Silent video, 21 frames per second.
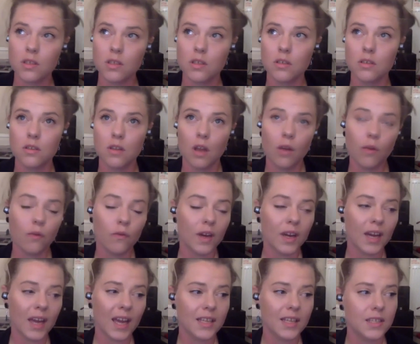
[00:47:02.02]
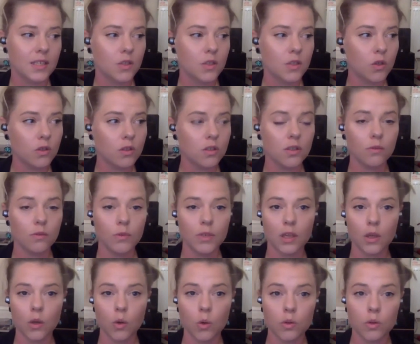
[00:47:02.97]
and stuff, I guess it's good to do a
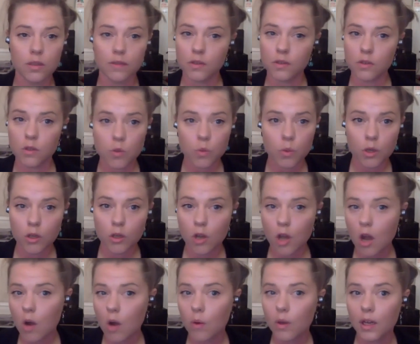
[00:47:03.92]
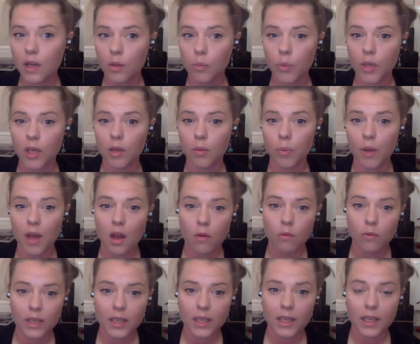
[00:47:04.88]
rigging course if you just want to know a little bit about
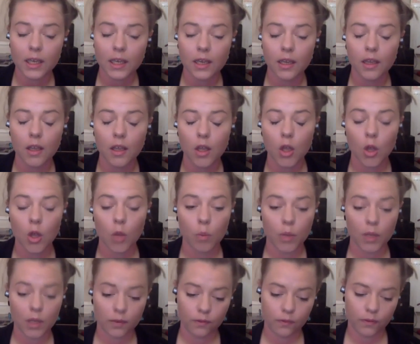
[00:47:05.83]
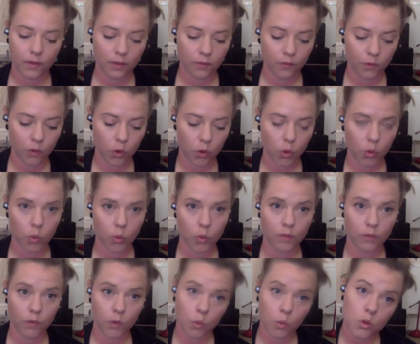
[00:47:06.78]
rigging. But if if you
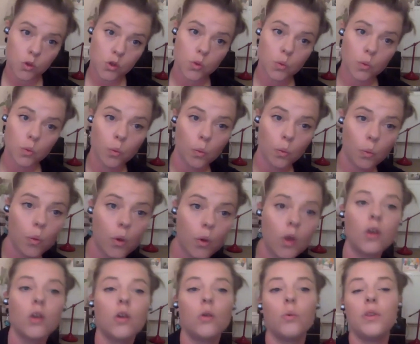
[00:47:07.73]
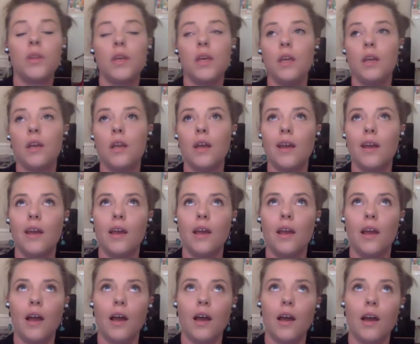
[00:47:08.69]
if you want to work with it,
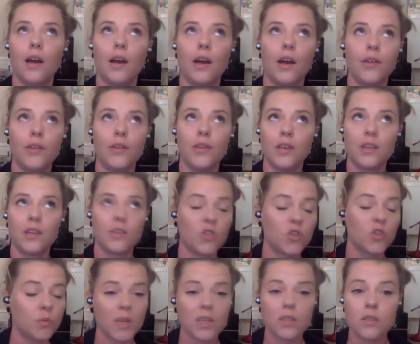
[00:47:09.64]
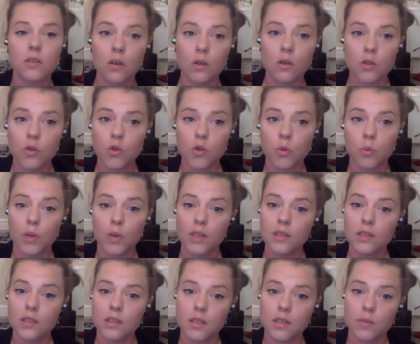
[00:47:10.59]
I think it's just best to go to
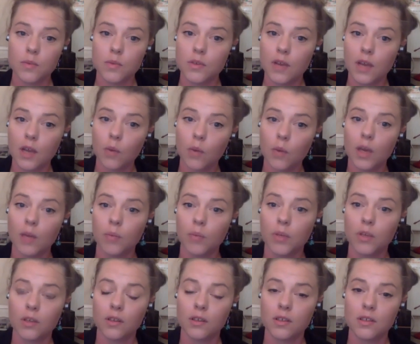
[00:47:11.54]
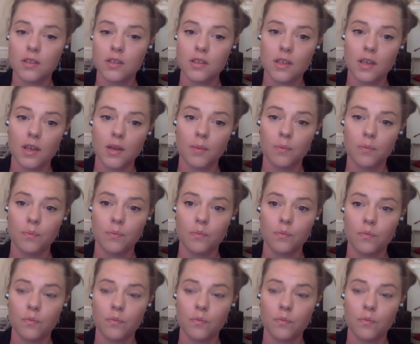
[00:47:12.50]
apprenticeship straight away, because um,